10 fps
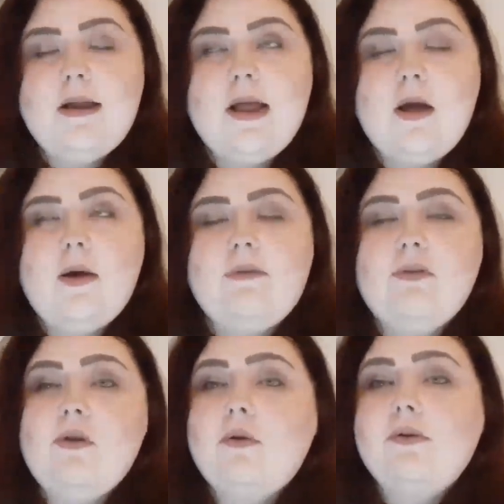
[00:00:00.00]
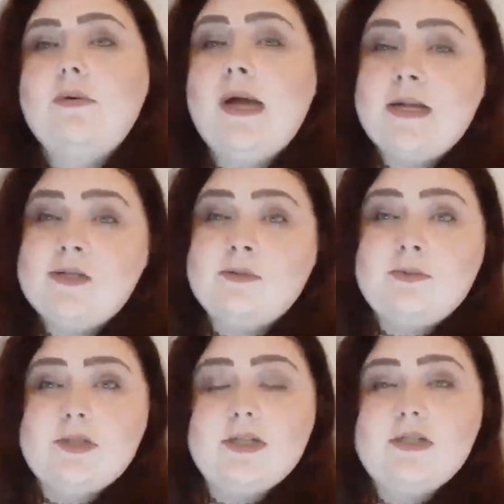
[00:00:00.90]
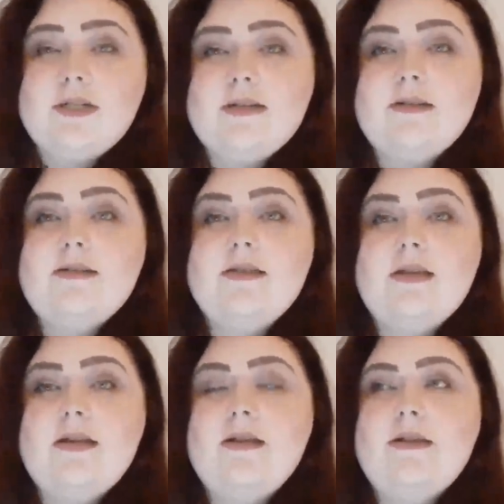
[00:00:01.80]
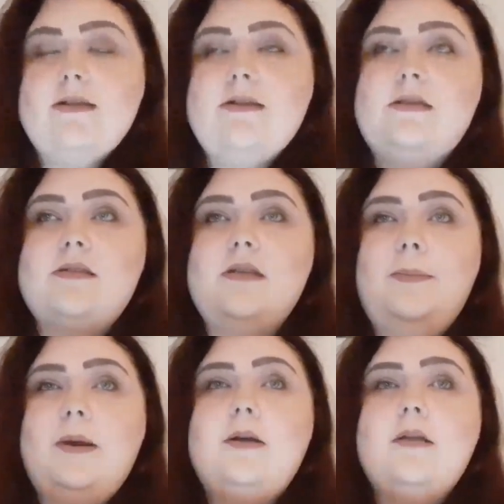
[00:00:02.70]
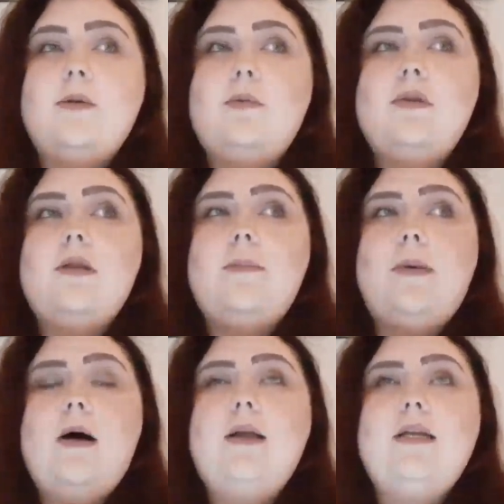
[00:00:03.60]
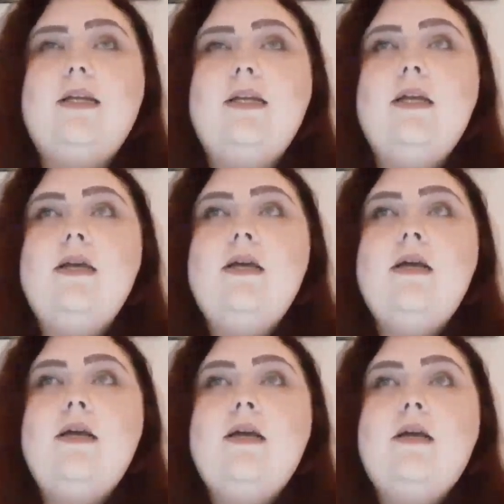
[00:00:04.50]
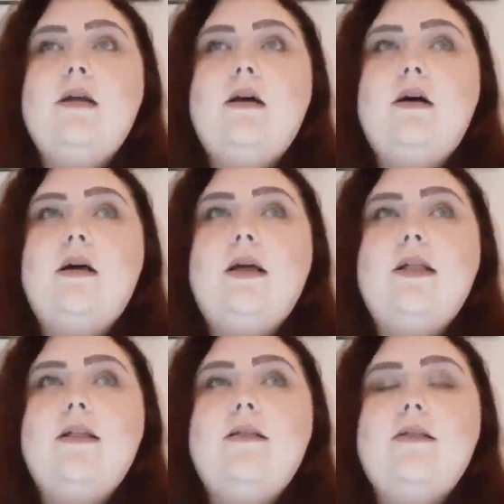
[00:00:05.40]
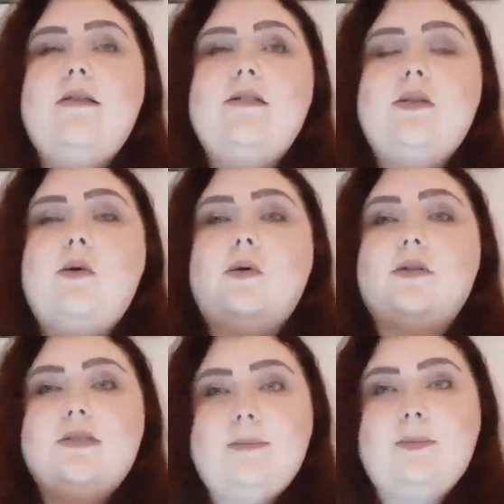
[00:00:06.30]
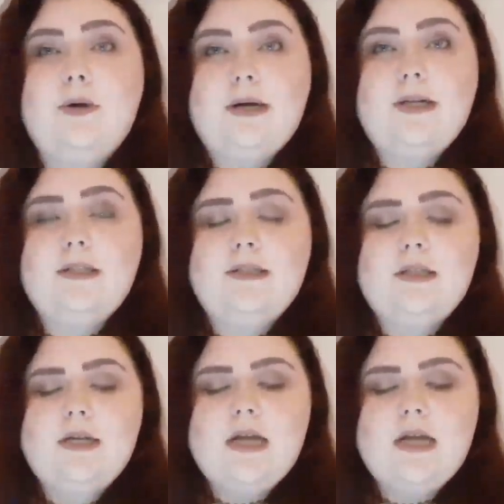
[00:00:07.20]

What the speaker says: Now, if you don't know what astral projection is, it is apparently when the body and the soul are separated.